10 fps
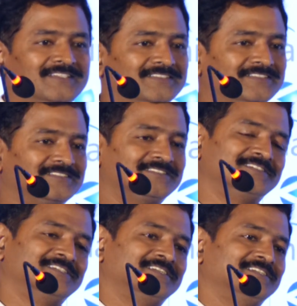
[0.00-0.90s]
and
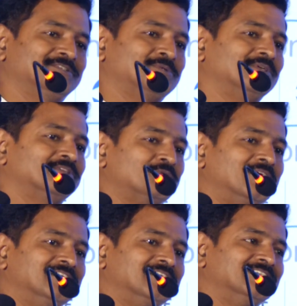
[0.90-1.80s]

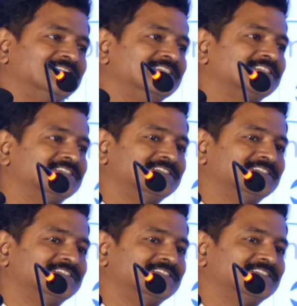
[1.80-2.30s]
210